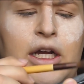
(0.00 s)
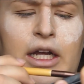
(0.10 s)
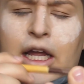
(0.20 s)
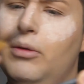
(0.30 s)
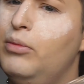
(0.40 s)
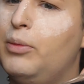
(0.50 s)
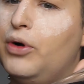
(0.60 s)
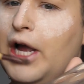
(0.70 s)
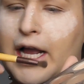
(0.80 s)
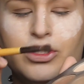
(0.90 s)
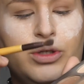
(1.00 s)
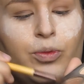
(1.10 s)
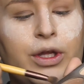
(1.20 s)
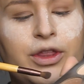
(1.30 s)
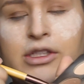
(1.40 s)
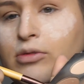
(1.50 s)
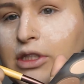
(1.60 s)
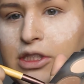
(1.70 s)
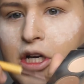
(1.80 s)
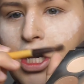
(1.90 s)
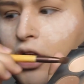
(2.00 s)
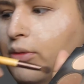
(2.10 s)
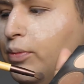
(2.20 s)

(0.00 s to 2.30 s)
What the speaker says: I can't remember actually what this one is called,